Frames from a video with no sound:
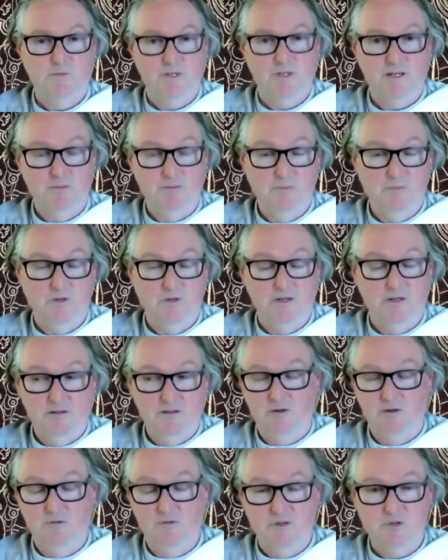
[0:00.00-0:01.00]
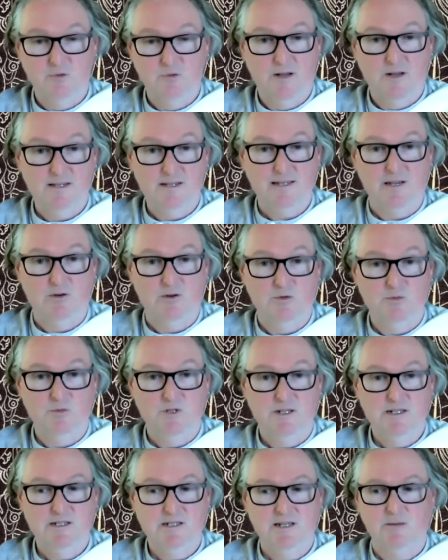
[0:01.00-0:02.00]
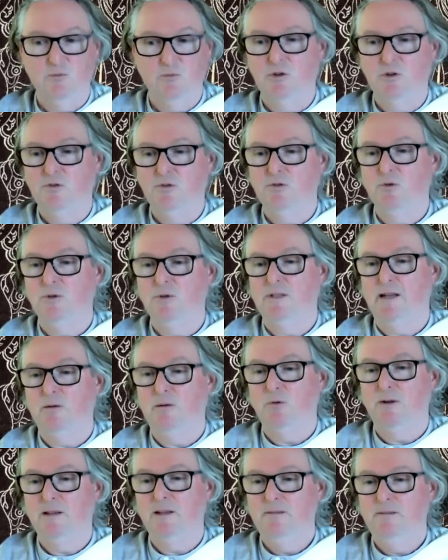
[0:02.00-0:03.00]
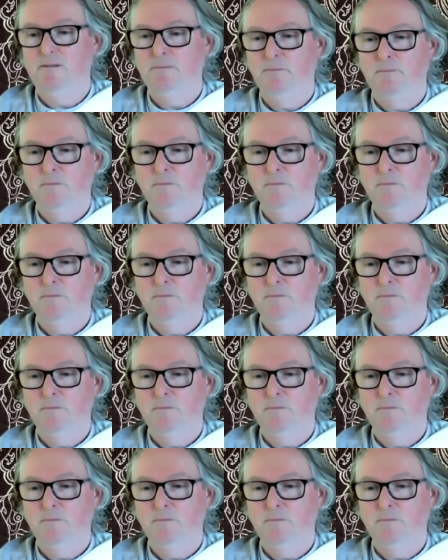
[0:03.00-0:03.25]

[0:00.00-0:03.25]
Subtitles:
you know, visualize our object and we'll go through it that way.